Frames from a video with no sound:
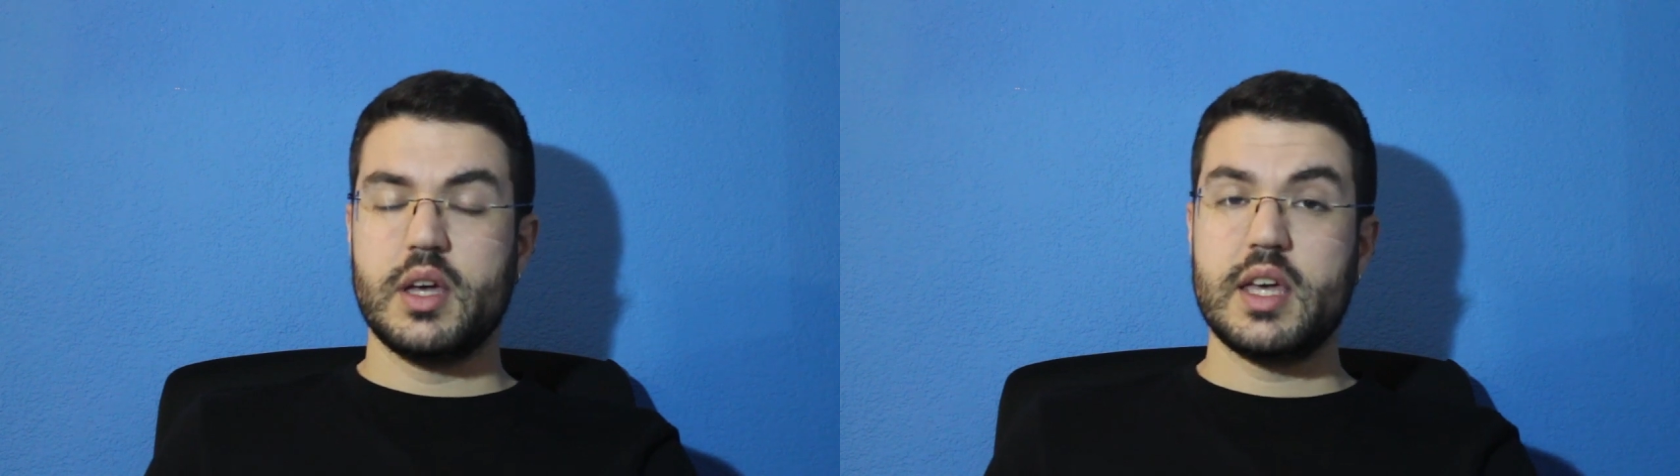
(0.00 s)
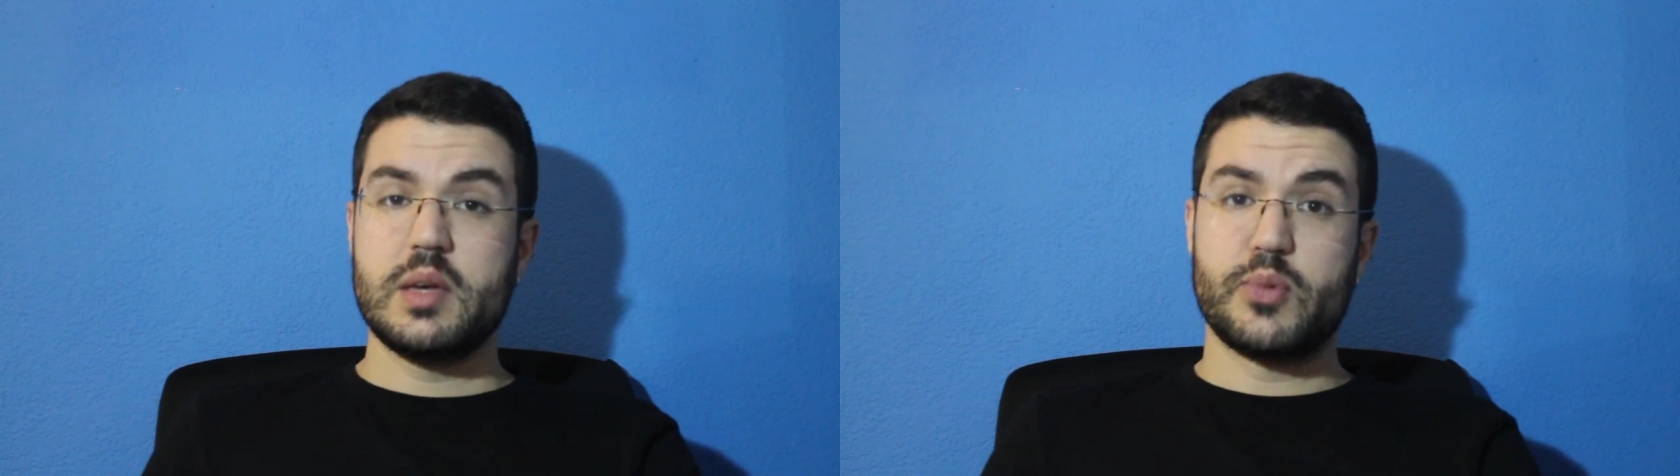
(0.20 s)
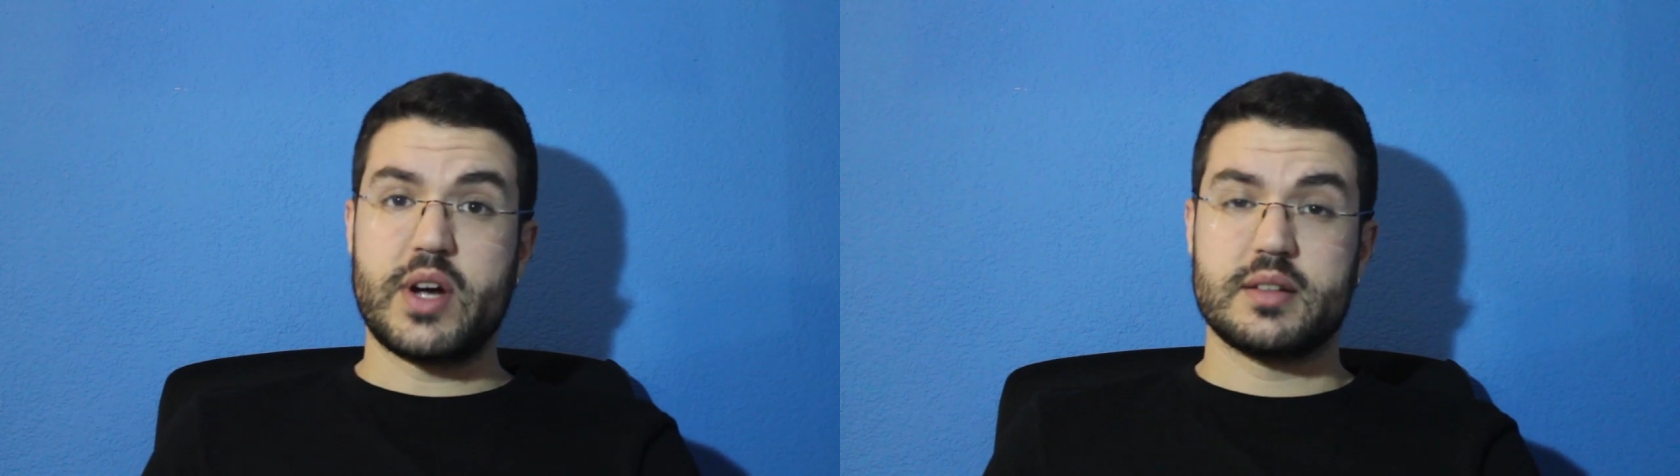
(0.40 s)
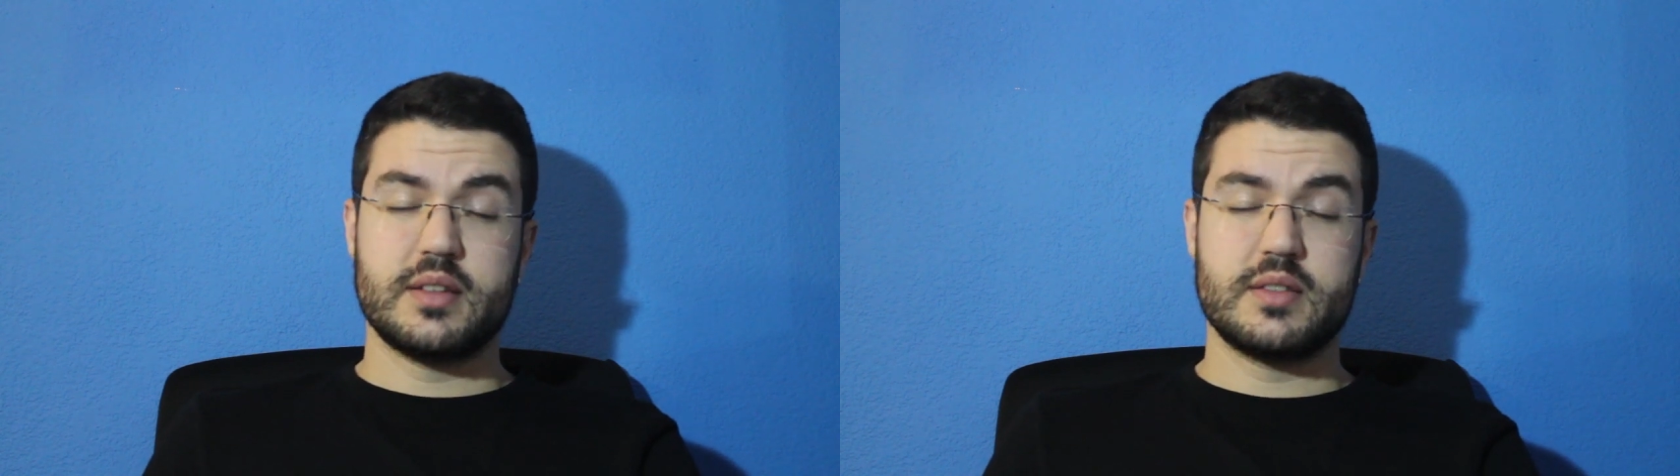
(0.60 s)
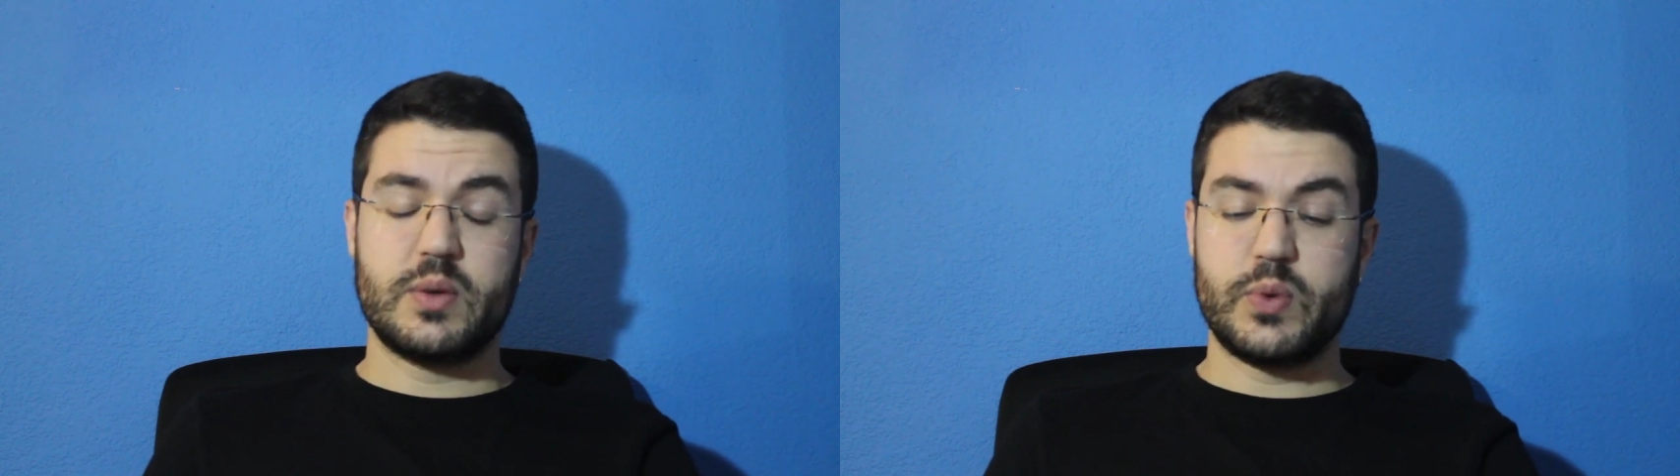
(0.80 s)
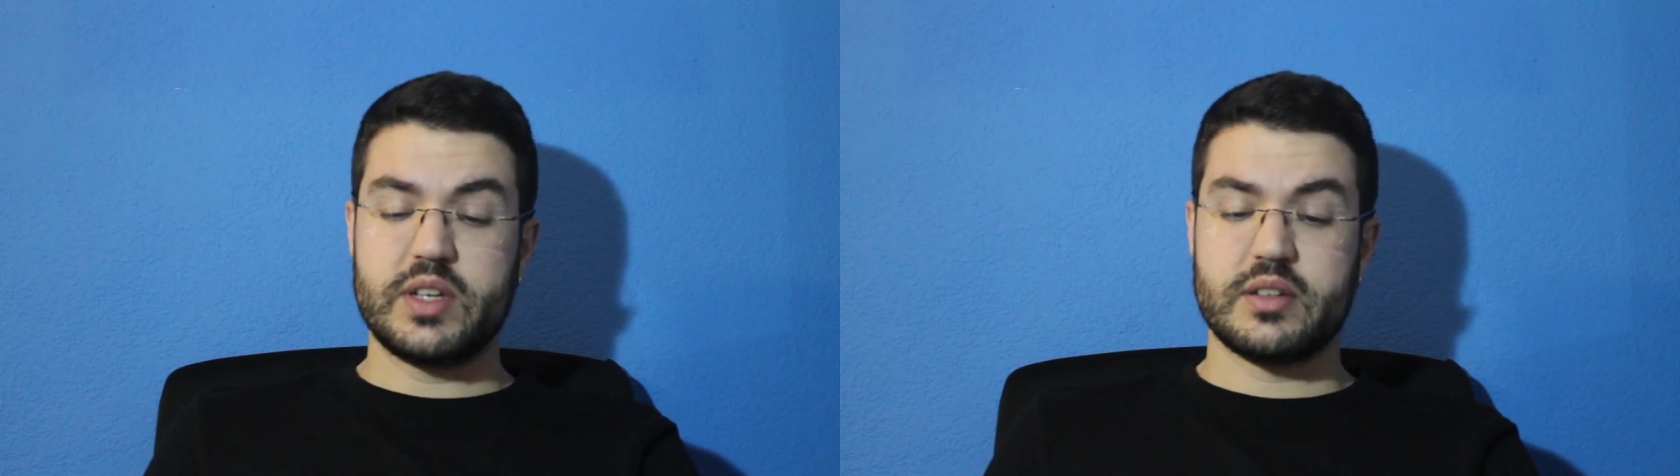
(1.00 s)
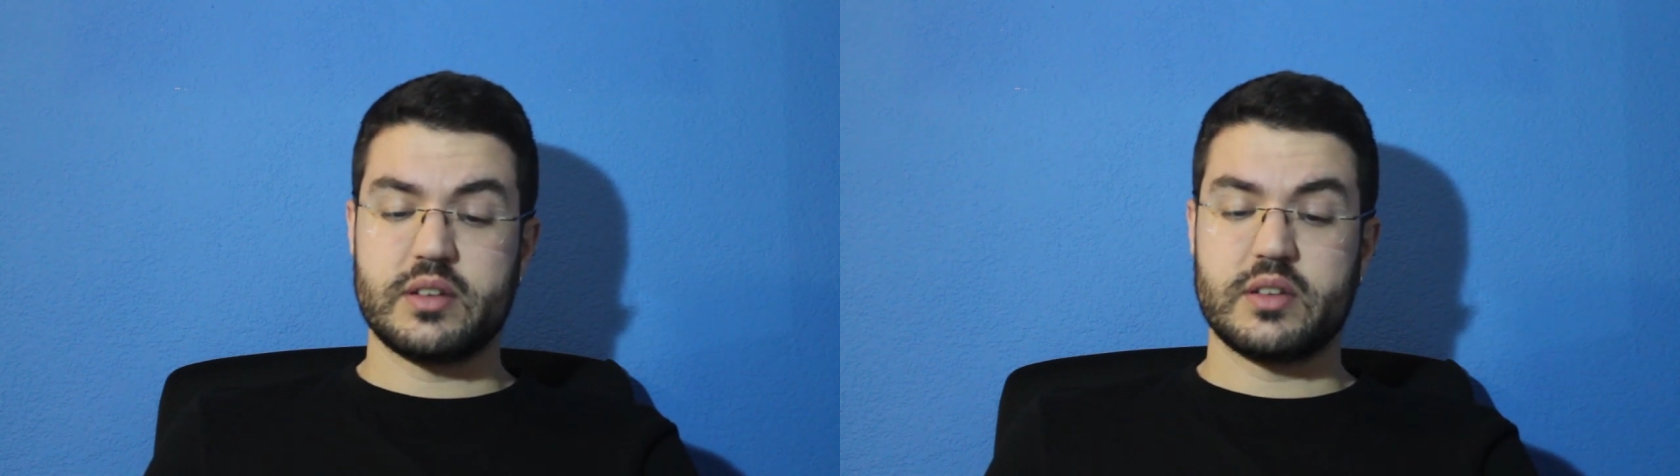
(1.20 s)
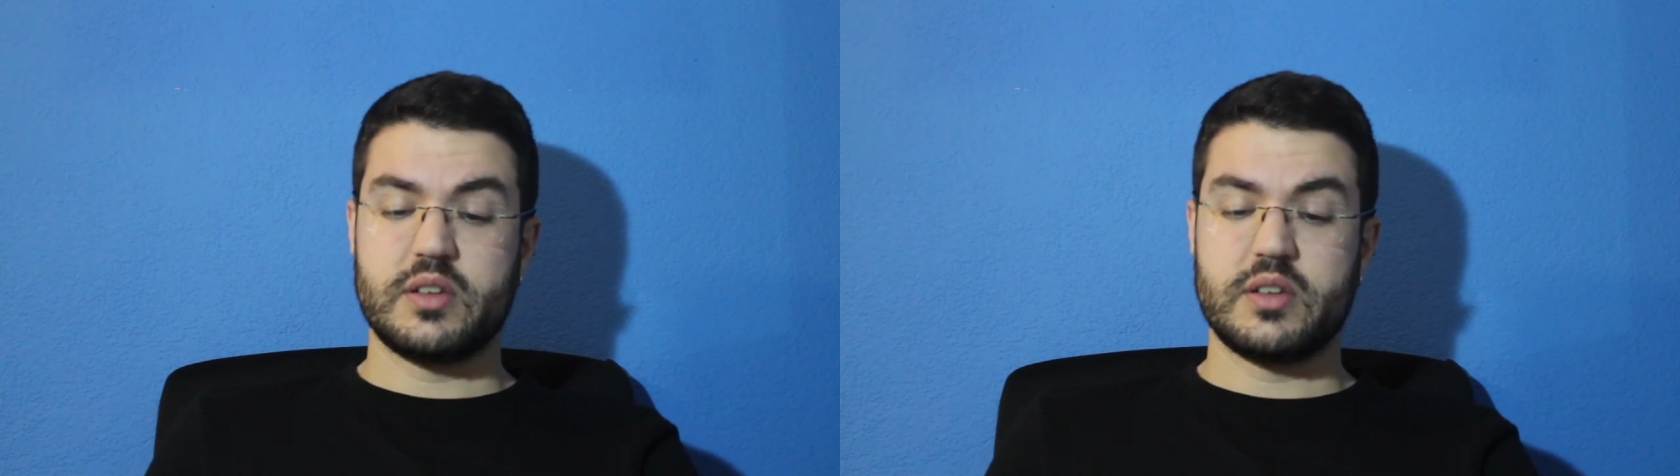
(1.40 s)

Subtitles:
In practice, a reader